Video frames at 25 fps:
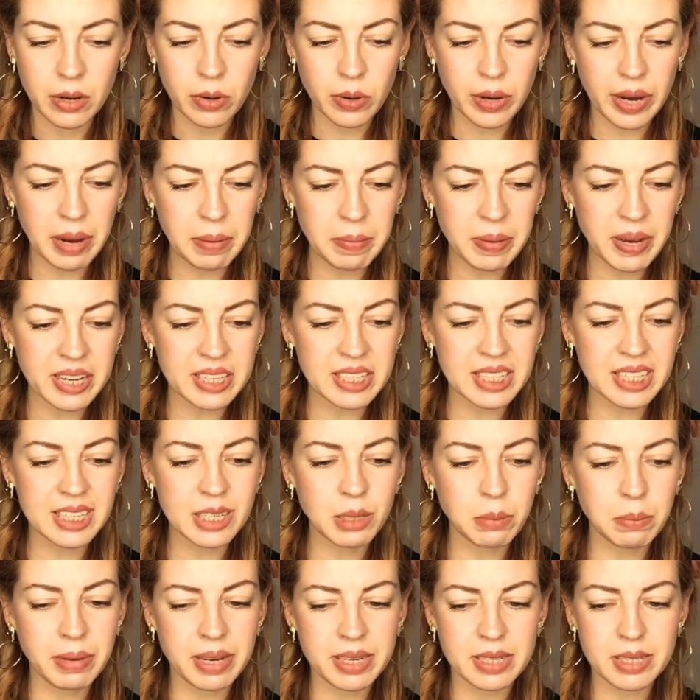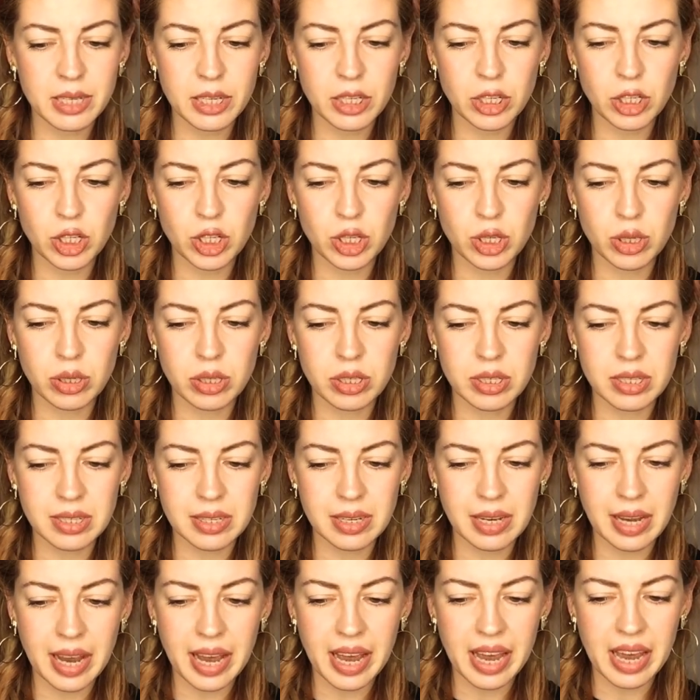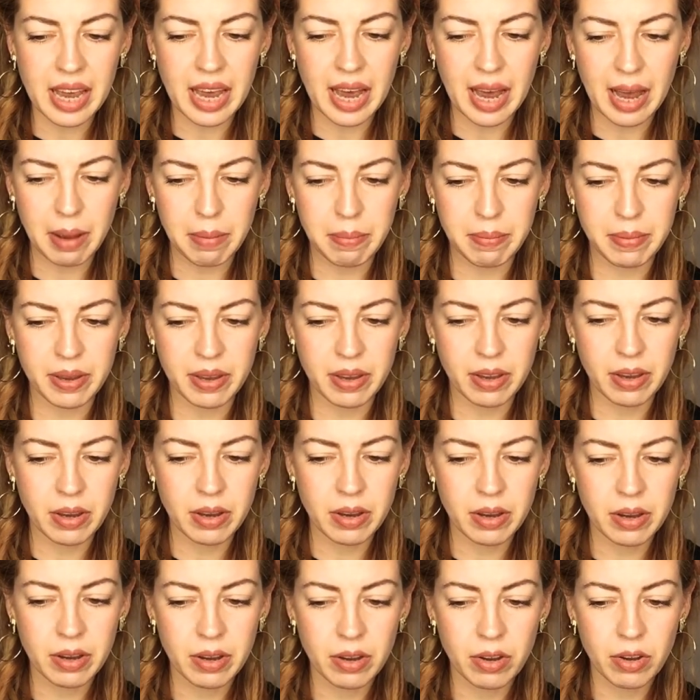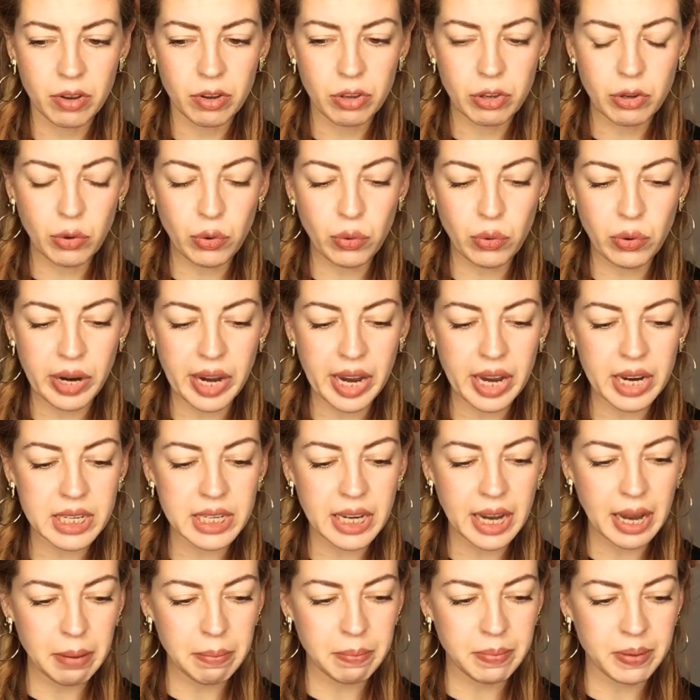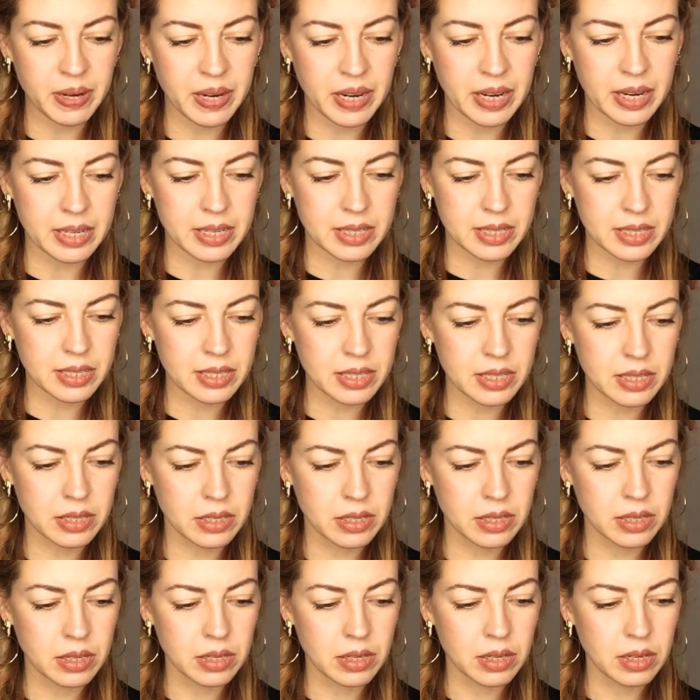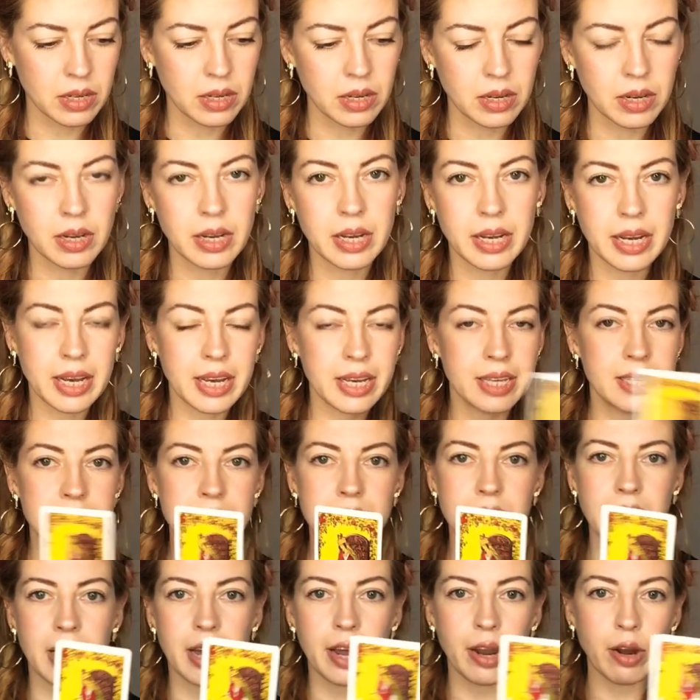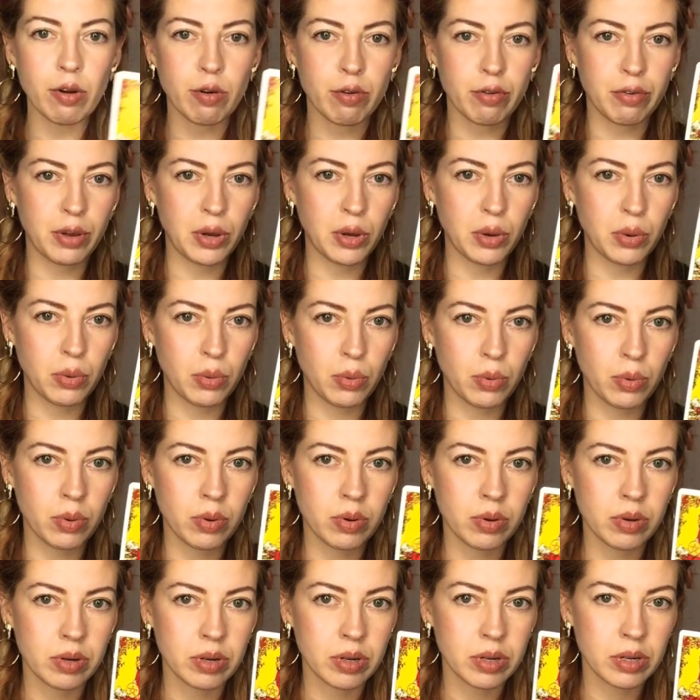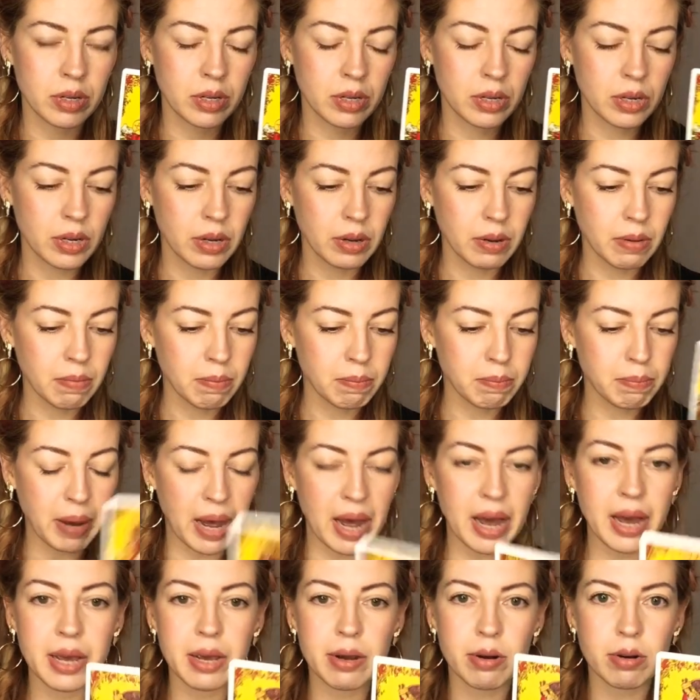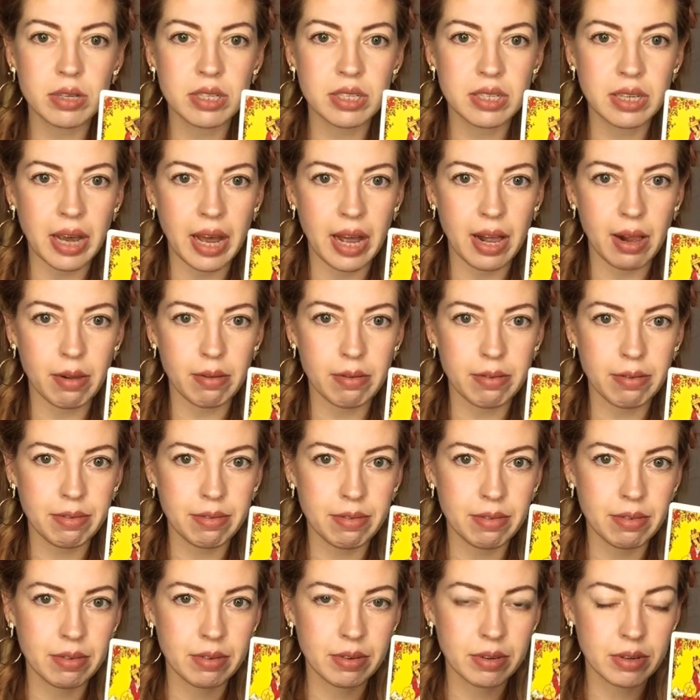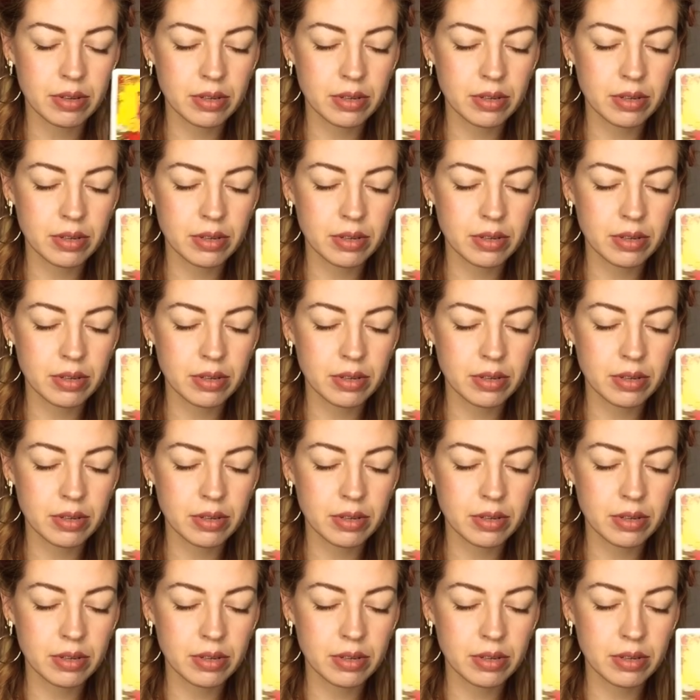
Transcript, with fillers: Okay, I'm getting the message to stay happy, to create happiness inside of you, by yourself.